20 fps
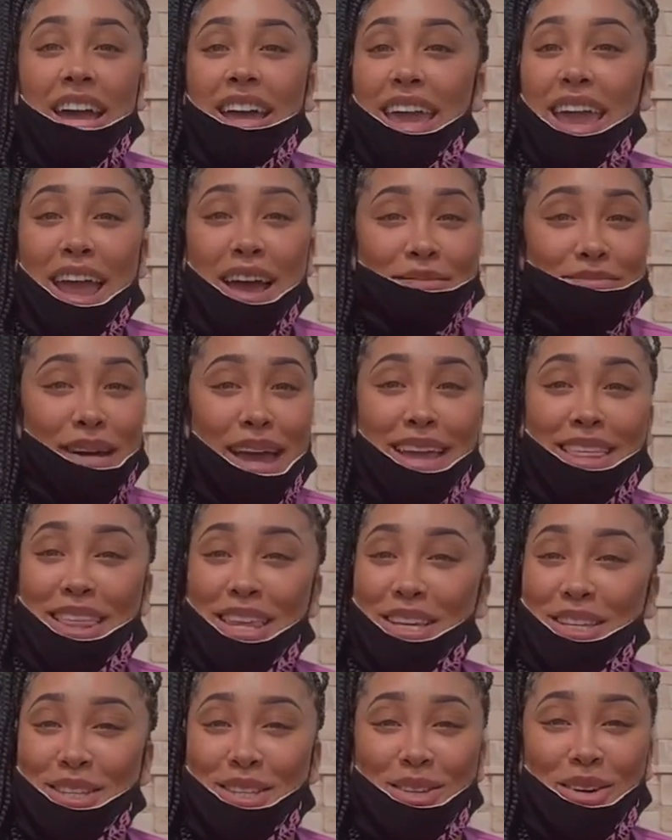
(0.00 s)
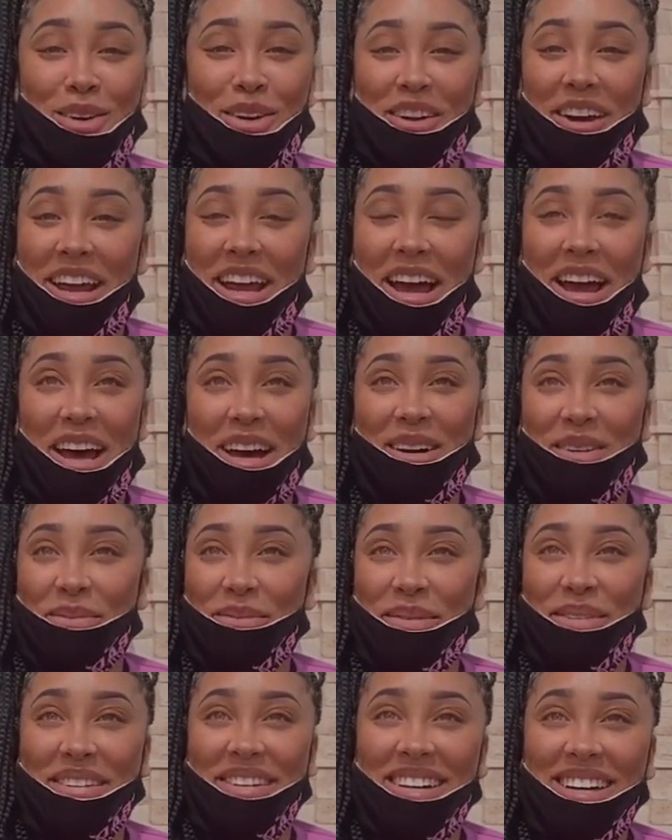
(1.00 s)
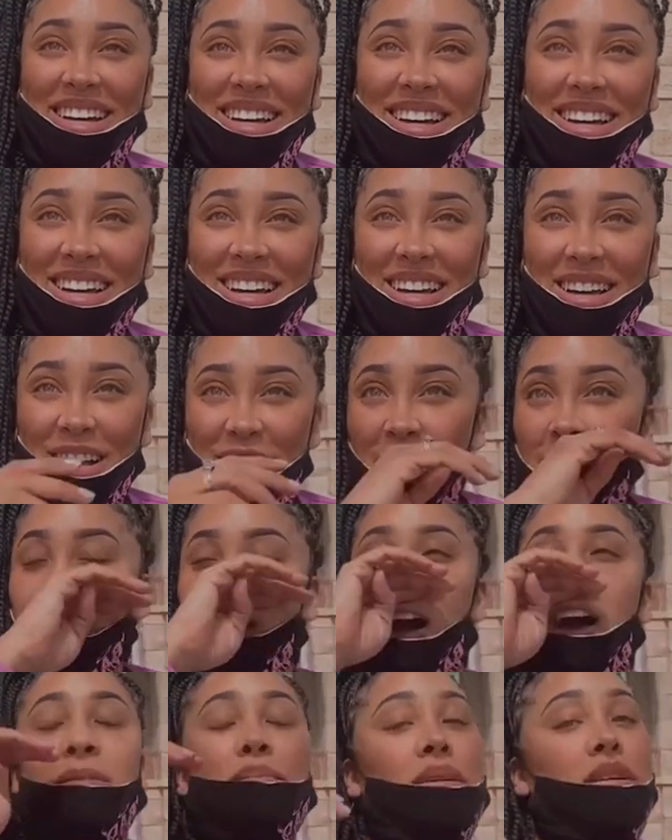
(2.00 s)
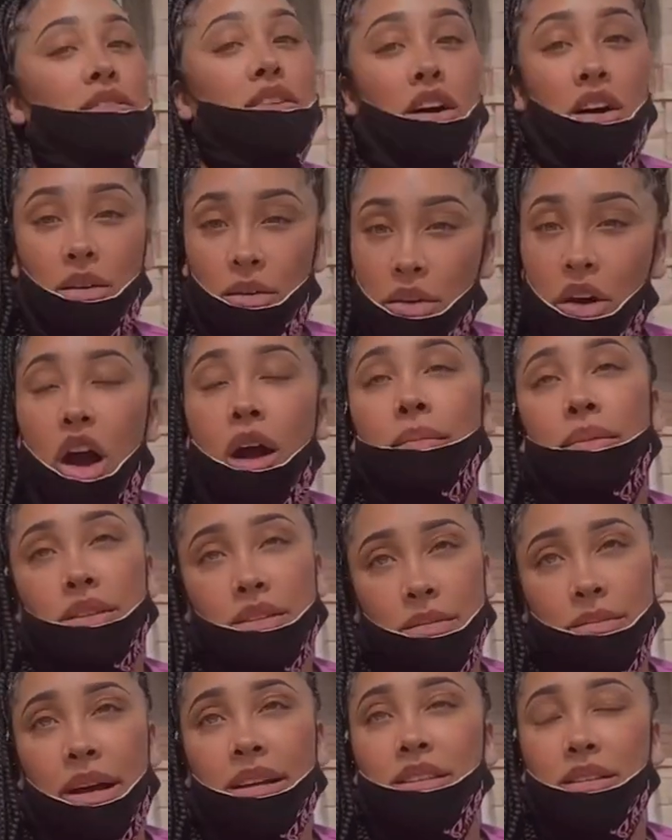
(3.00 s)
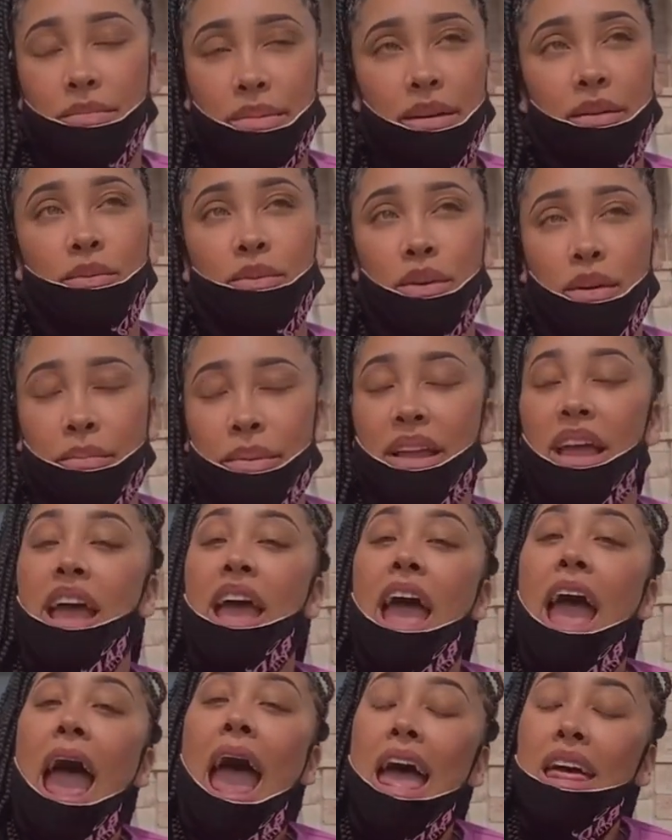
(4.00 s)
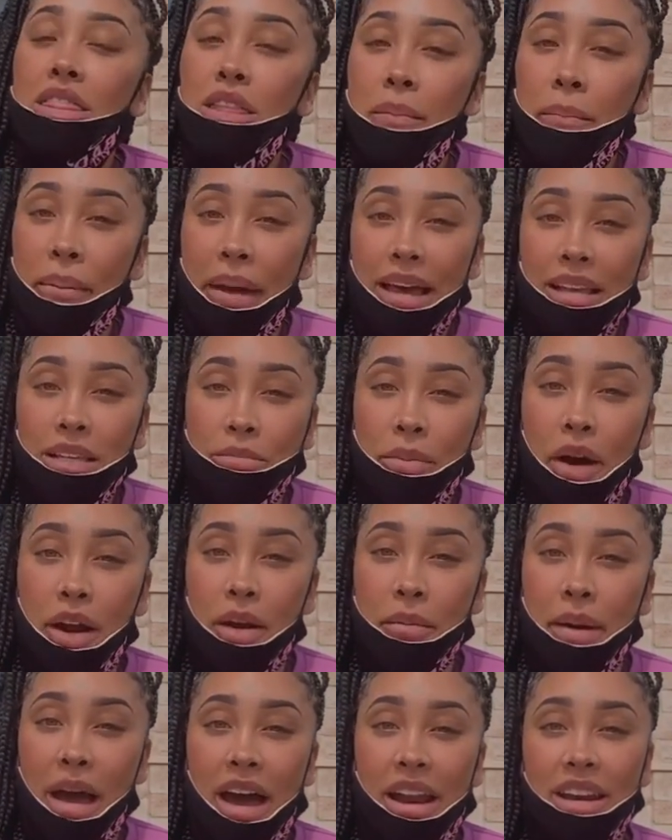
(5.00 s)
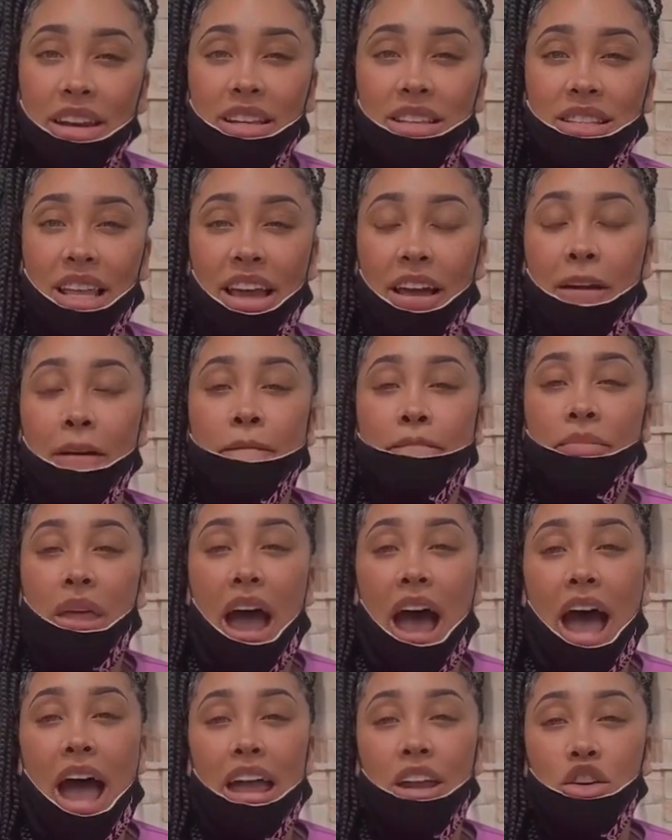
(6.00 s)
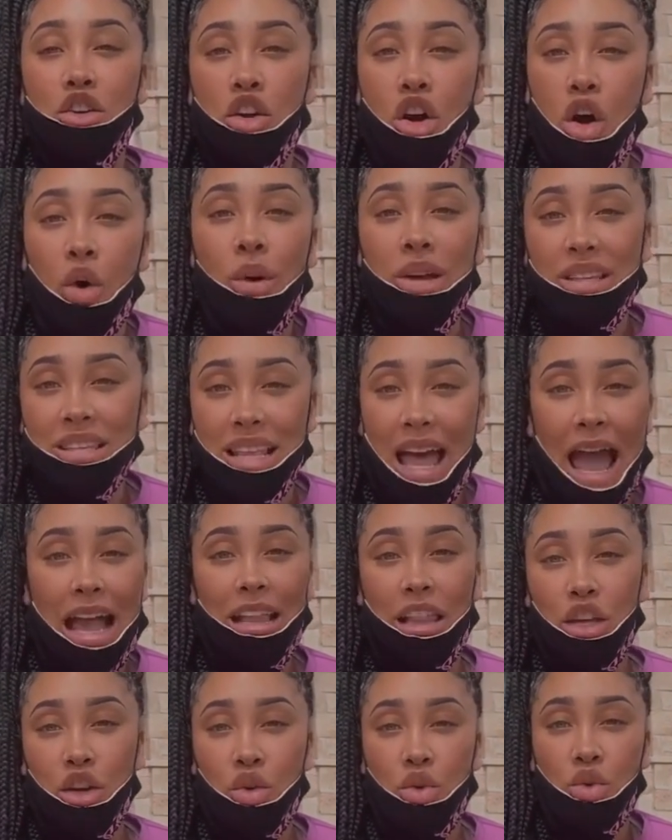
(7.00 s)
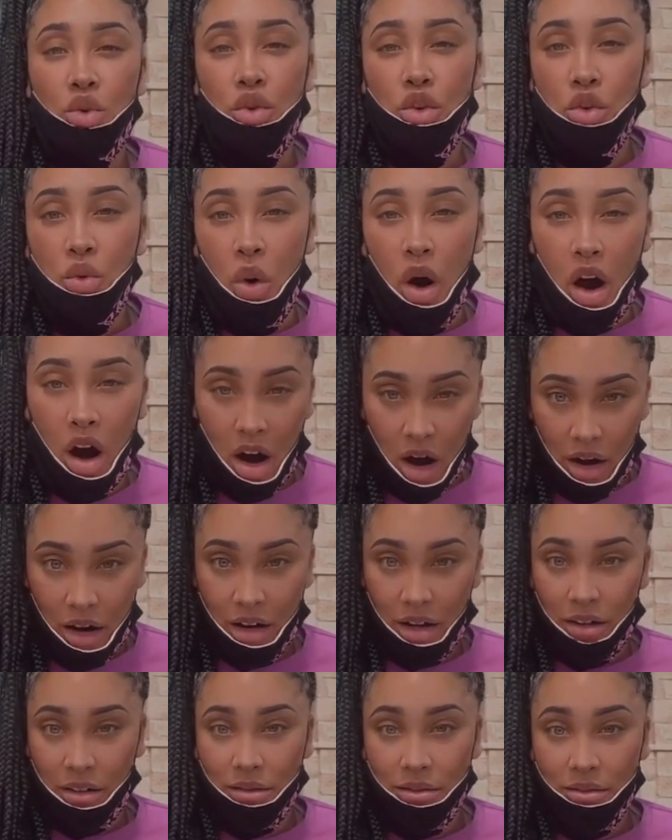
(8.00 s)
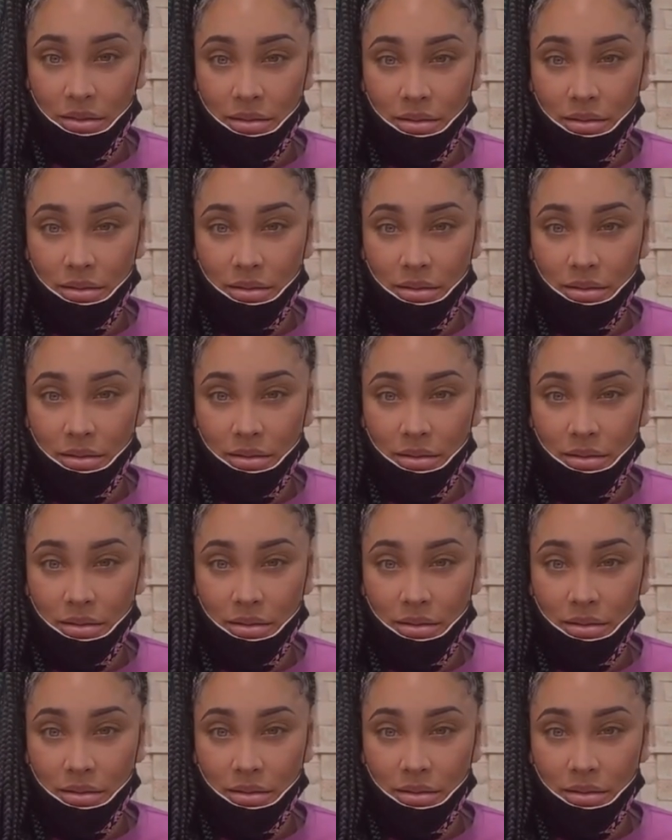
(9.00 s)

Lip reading: I can't make this story up. Karma's about to be a real bitch. And the best part about it is, like, I know exactly who you are.